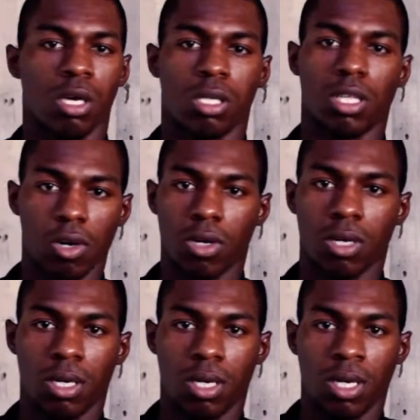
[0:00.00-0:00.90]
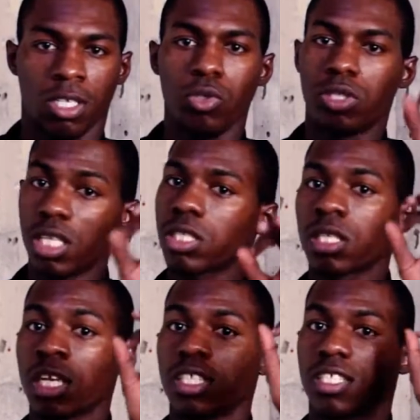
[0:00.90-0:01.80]
No, you just
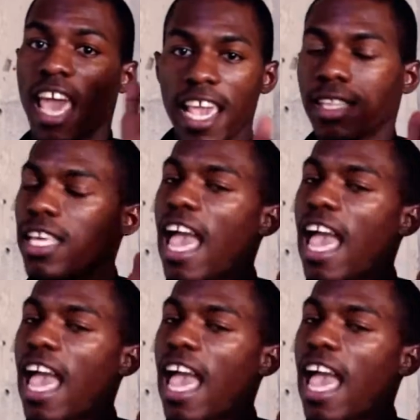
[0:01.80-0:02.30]
take the